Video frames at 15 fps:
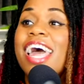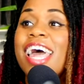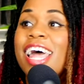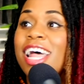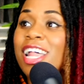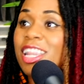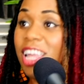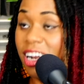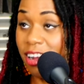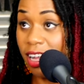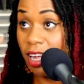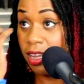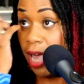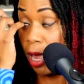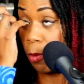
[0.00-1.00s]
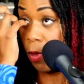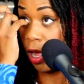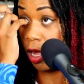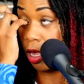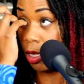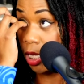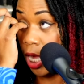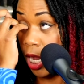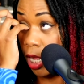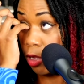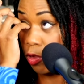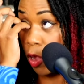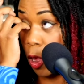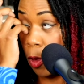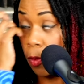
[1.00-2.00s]
yeah, literally day one Coachella.
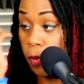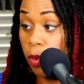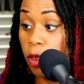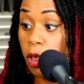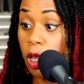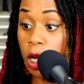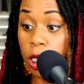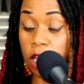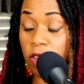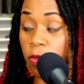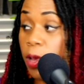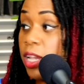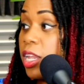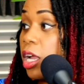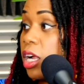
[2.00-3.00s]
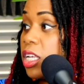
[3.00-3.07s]
So could have just went there.